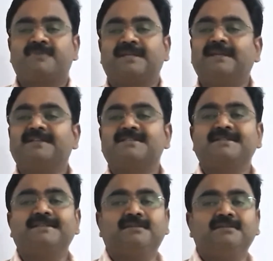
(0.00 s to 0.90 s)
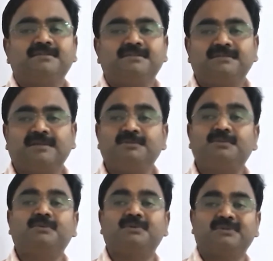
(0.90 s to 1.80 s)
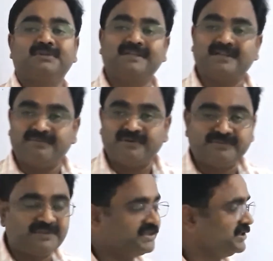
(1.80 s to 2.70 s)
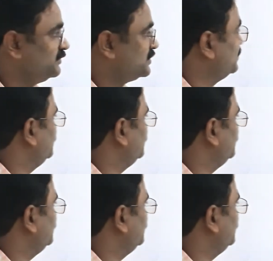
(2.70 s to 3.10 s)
let us see how to draw the graph of this equation.